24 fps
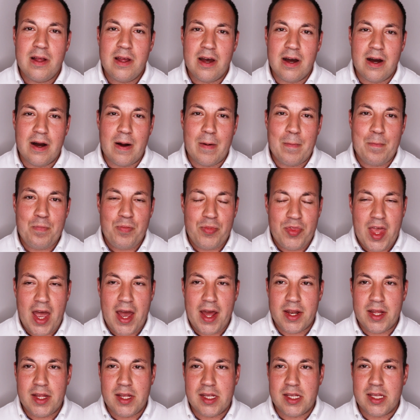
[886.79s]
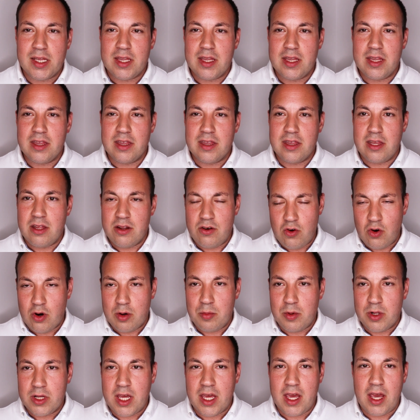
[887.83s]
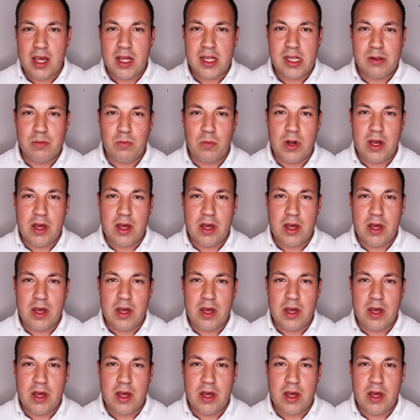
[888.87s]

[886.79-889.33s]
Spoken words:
That is the normal case